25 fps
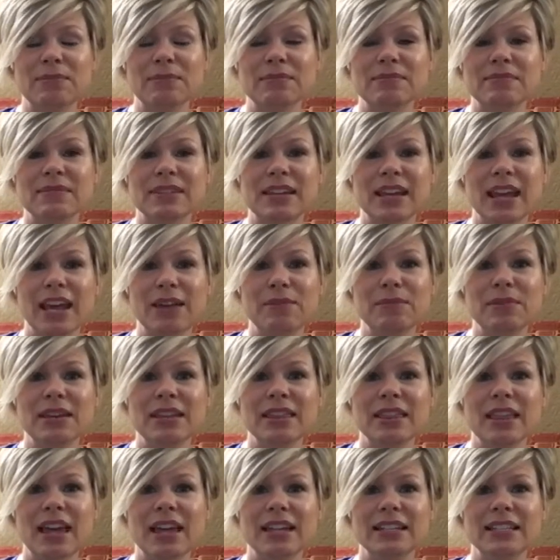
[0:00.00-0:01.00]
came
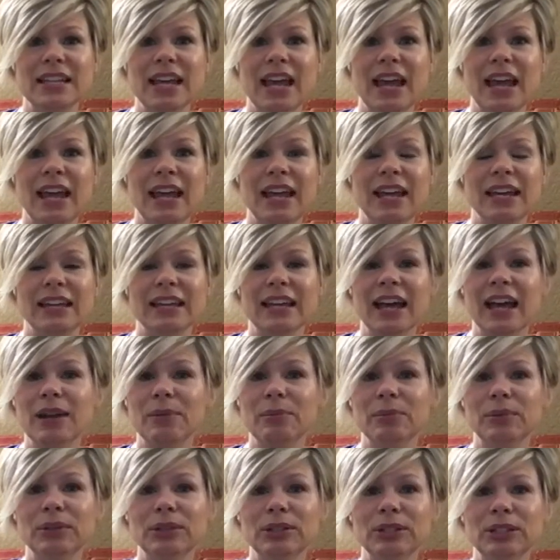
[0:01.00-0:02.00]
in that day and got a
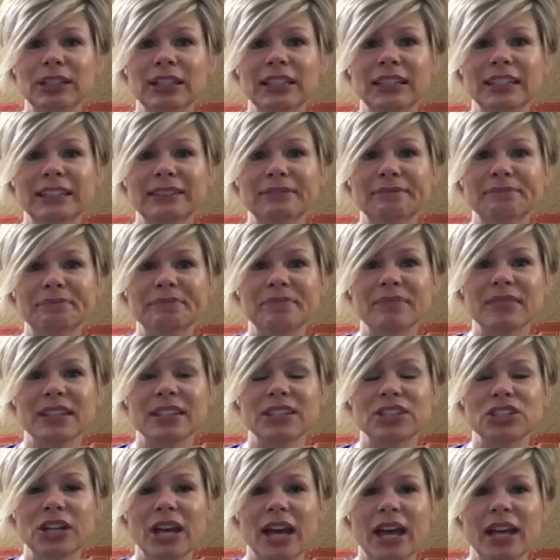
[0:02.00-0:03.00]
book and
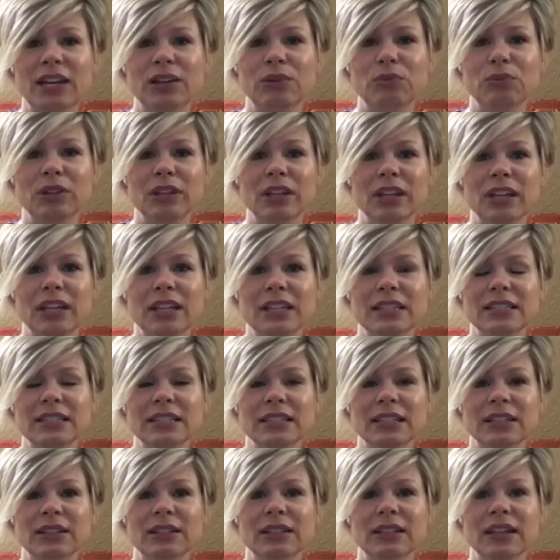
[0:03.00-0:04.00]
chatted with us
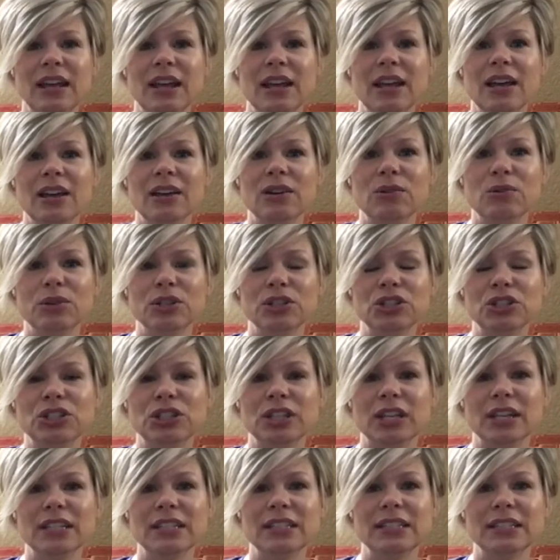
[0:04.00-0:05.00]
and wished
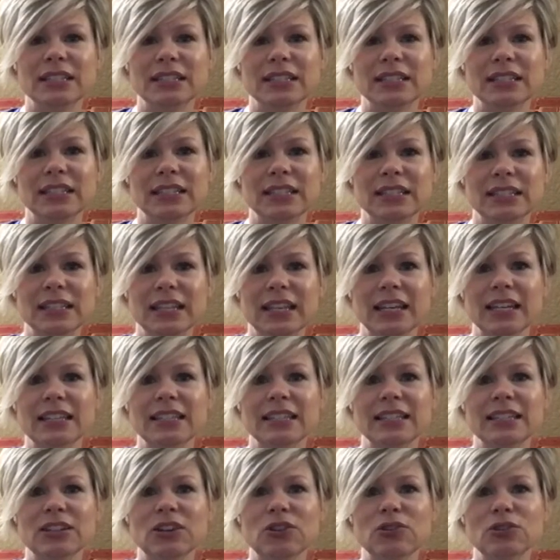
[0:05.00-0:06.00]
us
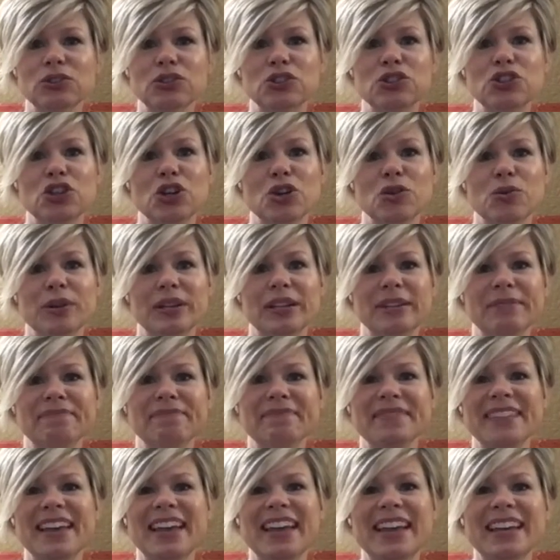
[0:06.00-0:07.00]
success on Joey.
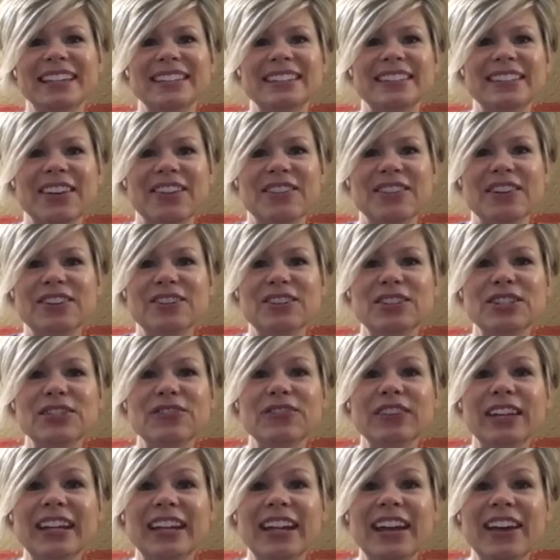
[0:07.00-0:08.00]
So here's the
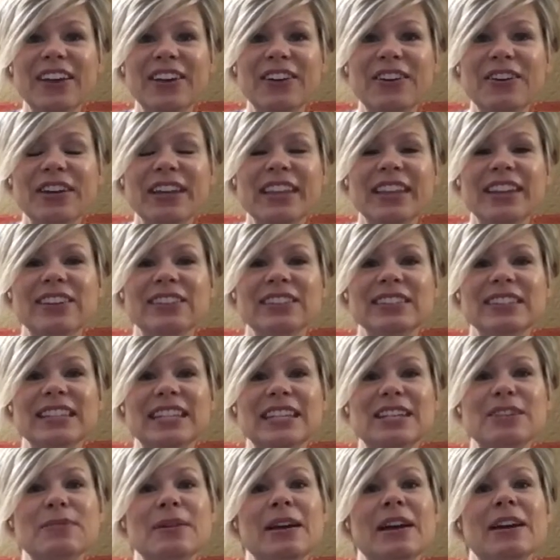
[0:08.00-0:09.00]
video, and then I'll
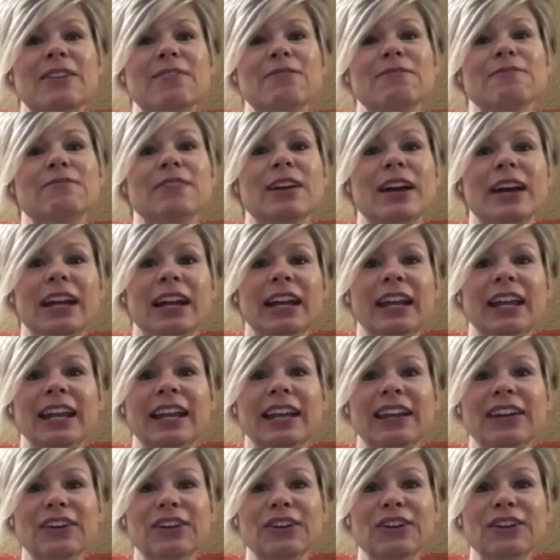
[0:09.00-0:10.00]
see you back right
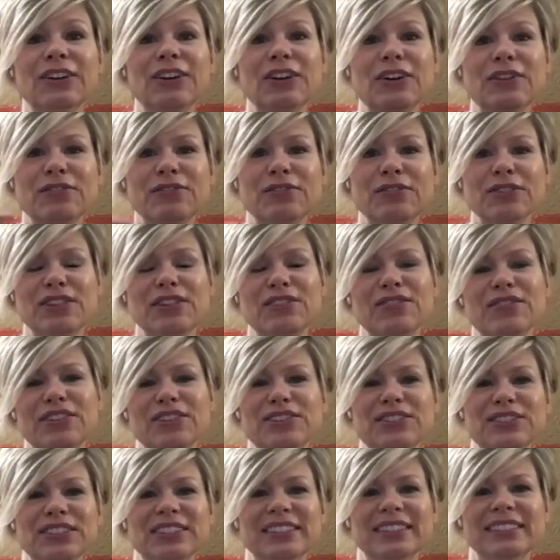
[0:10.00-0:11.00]
here for the
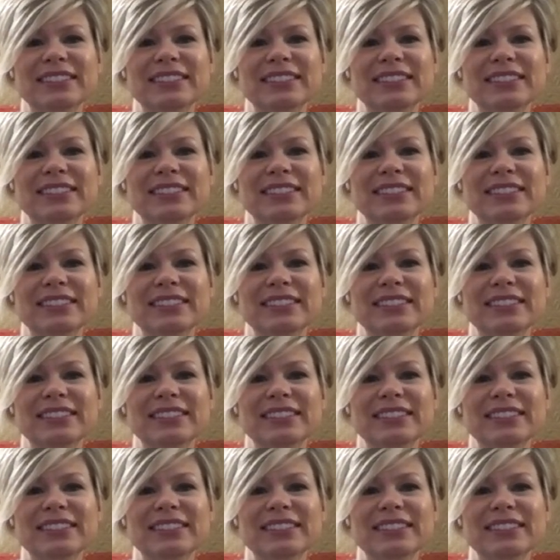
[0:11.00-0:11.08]
devotion.